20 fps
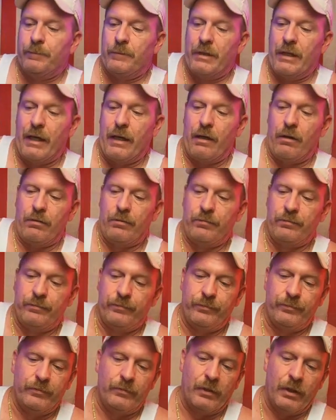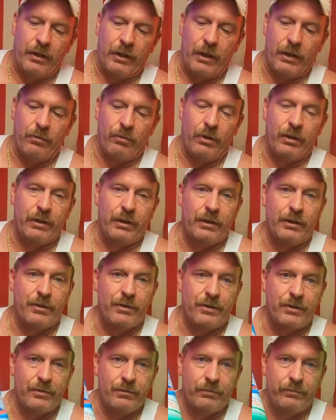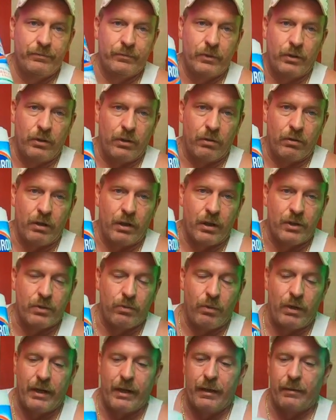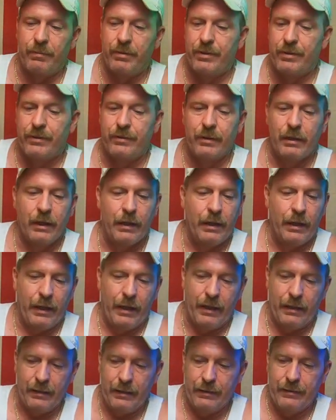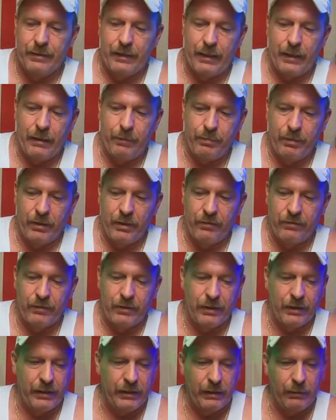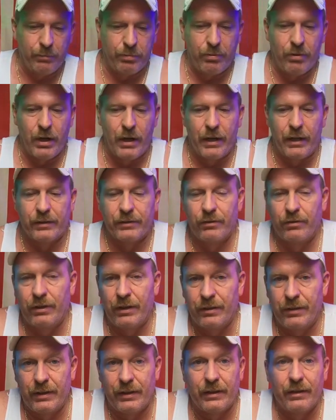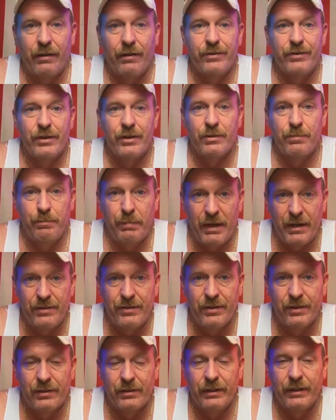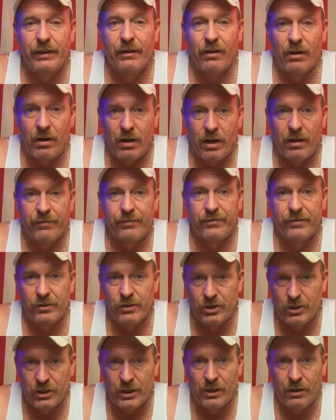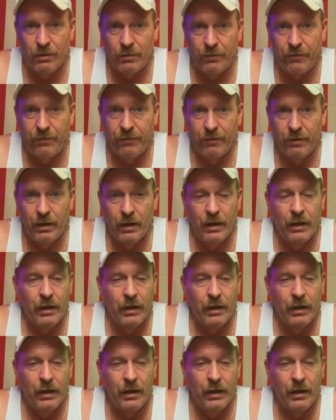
Now, another one is Clorox wipes. Any type of cleaning product or anything else is basically off the shelves.